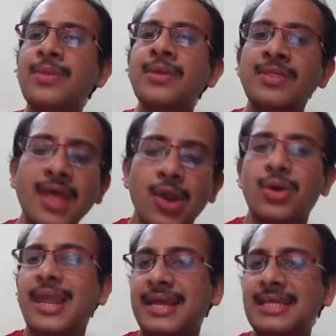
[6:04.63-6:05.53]
they look
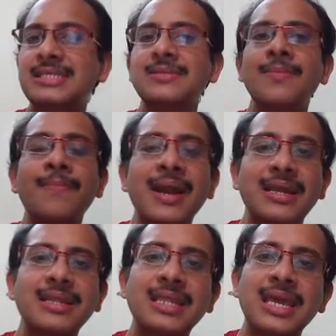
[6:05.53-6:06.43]
like this, but
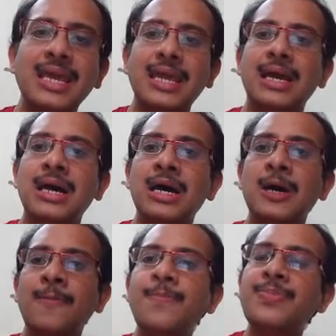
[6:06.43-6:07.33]
they
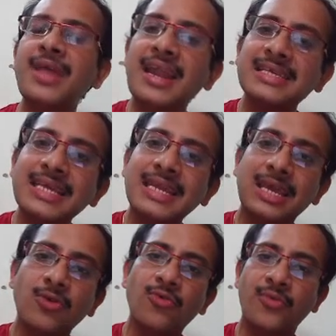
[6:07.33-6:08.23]
doesn't
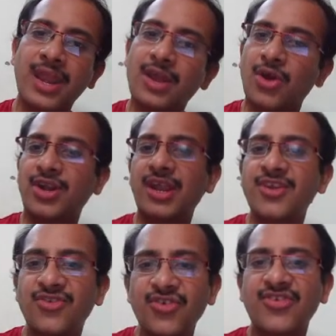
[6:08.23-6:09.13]
give very good
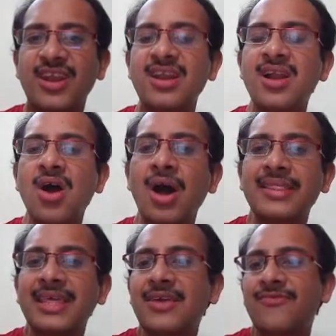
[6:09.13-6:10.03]
intuition on
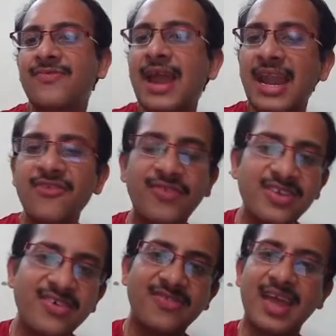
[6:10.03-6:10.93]
the kind of
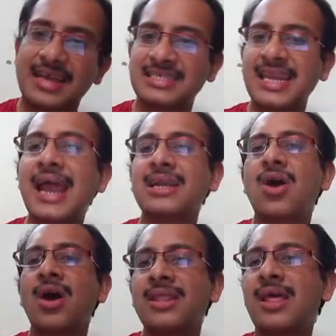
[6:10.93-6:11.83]
features they extract
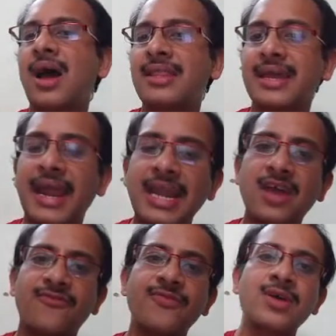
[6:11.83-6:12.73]
or on the kind
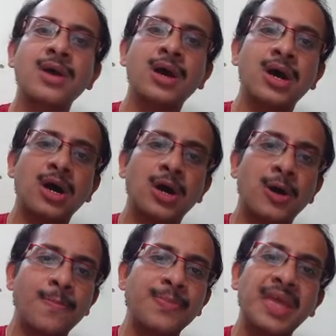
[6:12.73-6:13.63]
of
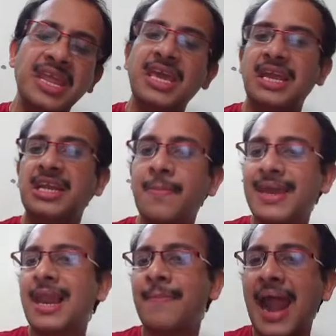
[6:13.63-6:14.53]
any
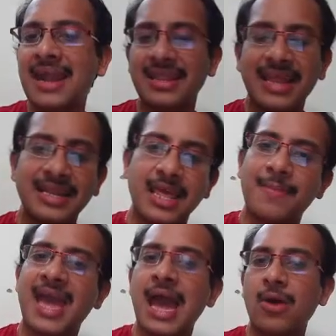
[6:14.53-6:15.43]
typical pattern that they
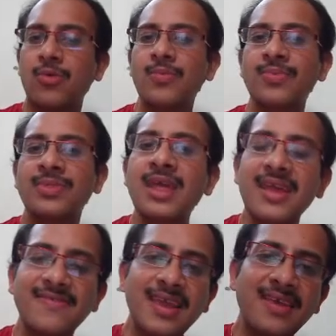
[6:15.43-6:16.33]
may have. The
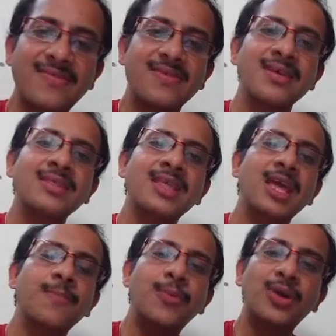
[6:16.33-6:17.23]
reason is the
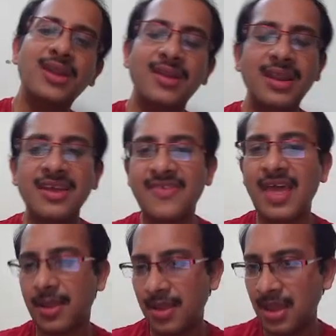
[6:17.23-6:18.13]
input is
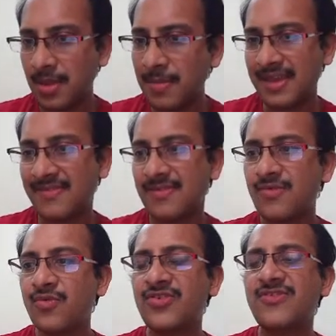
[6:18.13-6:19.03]
an image
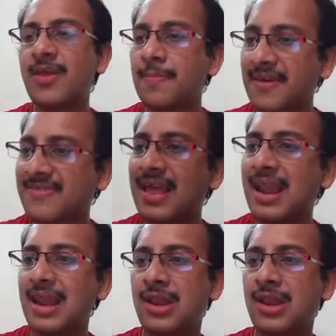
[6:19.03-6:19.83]
which is in pixel